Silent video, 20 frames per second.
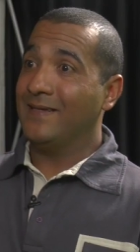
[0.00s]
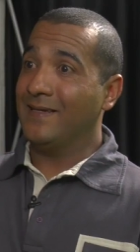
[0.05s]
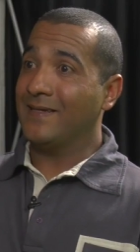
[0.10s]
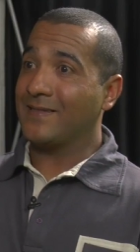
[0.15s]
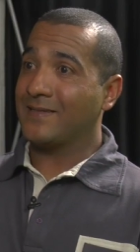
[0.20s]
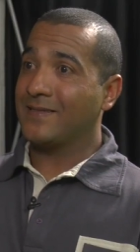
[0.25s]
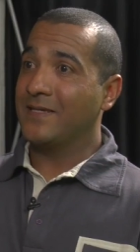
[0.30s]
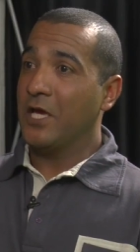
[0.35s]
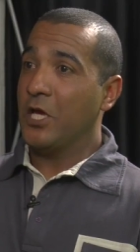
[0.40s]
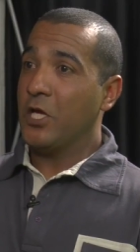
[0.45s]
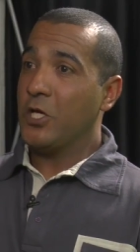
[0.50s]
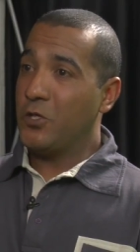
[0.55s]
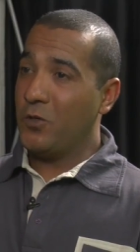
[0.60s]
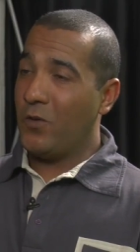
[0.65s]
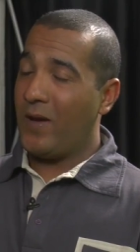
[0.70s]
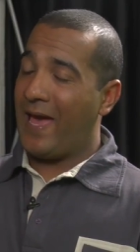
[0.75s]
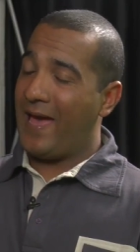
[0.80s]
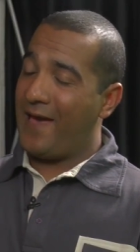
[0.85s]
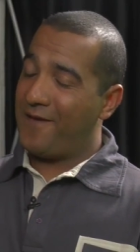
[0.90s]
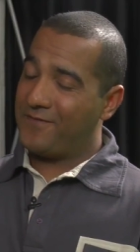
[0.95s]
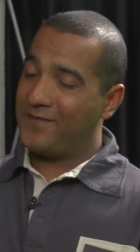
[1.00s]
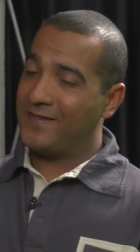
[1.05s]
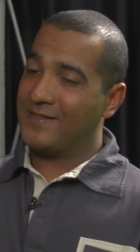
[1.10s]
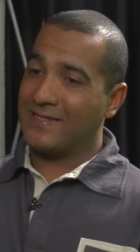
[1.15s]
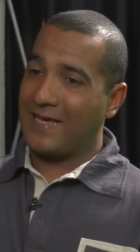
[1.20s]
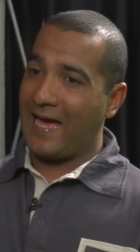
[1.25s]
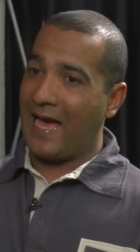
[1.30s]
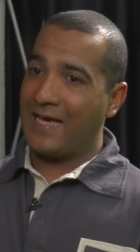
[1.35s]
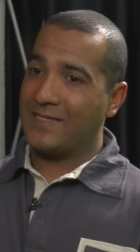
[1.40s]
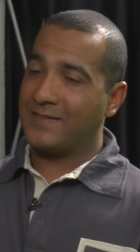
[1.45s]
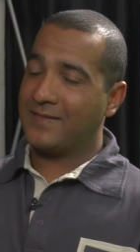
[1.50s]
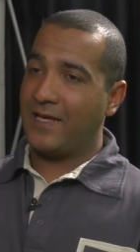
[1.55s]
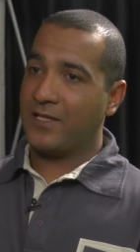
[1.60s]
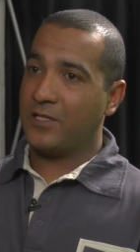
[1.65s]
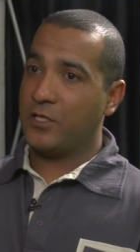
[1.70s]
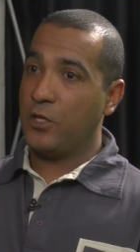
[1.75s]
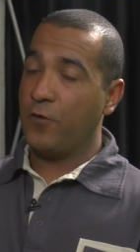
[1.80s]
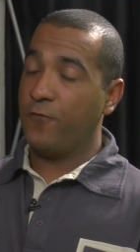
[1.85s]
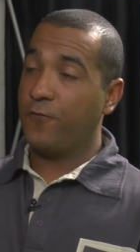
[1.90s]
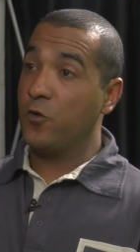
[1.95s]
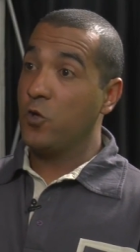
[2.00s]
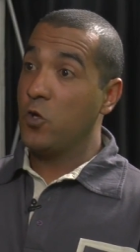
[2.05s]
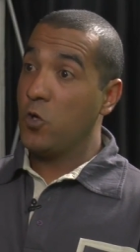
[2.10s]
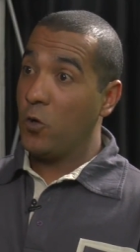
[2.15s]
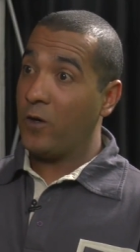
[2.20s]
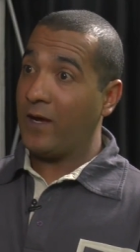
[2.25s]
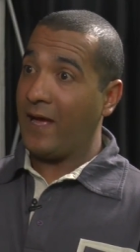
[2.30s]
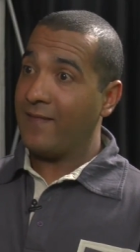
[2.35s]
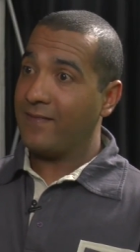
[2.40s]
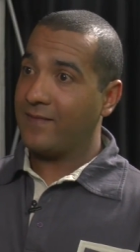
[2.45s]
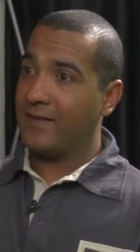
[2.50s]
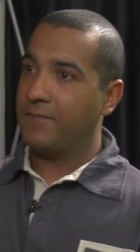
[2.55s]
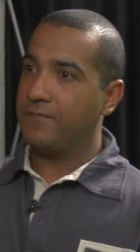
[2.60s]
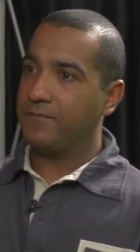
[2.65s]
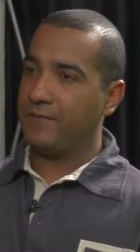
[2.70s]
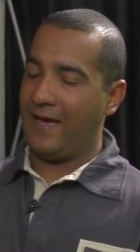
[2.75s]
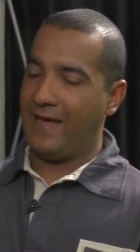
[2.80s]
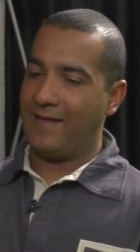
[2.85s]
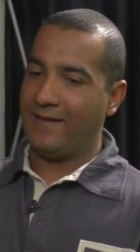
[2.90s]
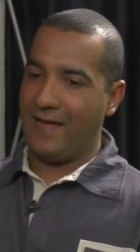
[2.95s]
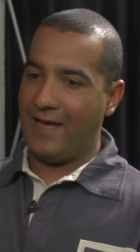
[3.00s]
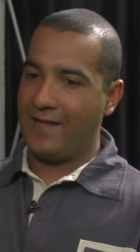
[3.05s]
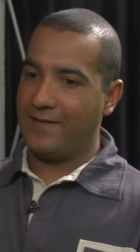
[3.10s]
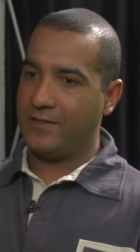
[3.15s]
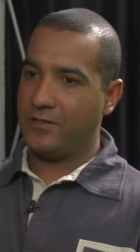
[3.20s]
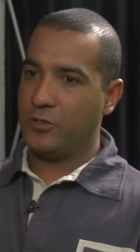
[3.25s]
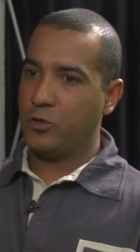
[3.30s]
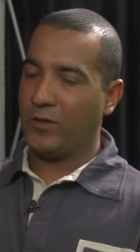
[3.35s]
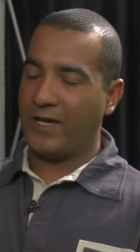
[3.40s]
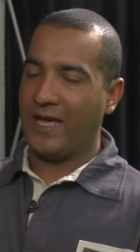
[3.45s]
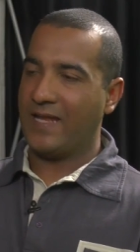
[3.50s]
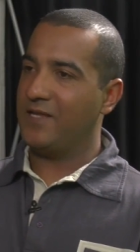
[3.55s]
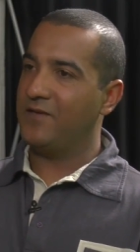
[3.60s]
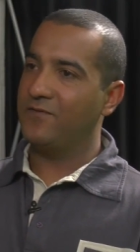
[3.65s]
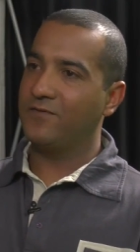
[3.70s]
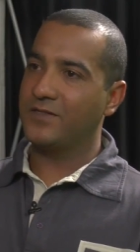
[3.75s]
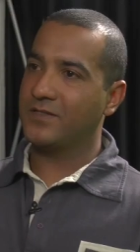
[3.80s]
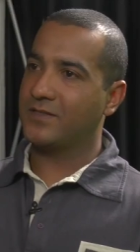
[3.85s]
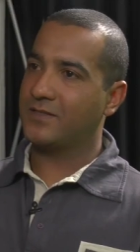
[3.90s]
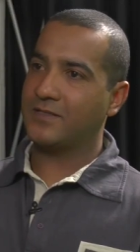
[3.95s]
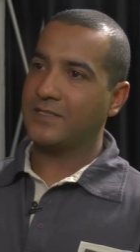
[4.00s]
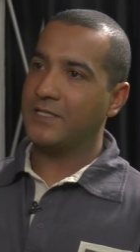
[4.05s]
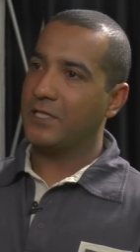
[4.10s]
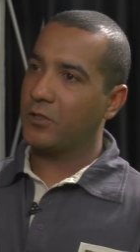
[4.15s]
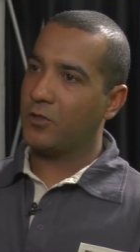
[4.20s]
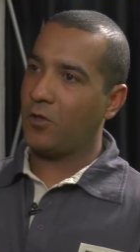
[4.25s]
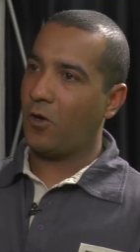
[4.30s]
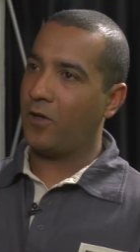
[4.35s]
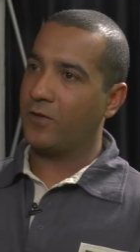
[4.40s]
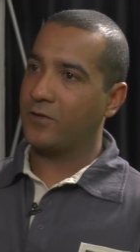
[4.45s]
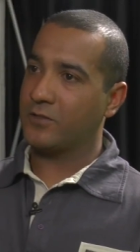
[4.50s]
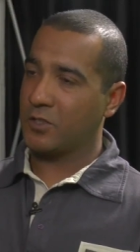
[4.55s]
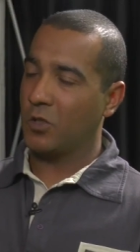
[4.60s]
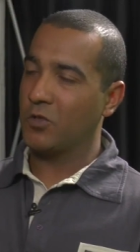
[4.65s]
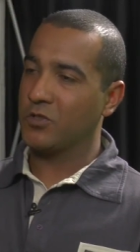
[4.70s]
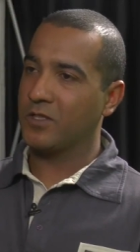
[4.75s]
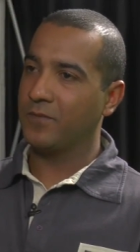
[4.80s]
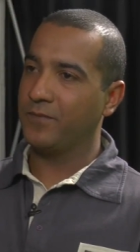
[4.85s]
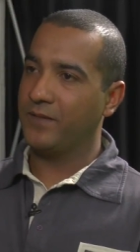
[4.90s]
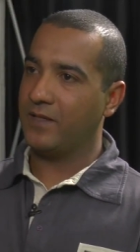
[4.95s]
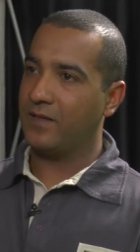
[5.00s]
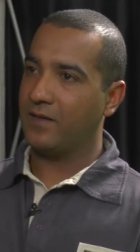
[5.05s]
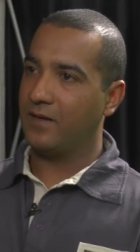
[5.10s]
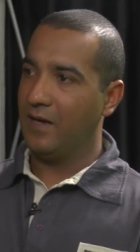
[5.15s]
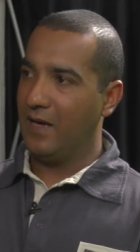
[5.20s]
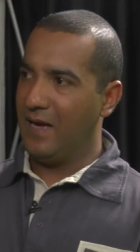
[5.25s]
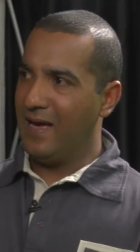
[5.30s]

Yes, exactly. You have these guys that if you look at them, and you can even see it on social media,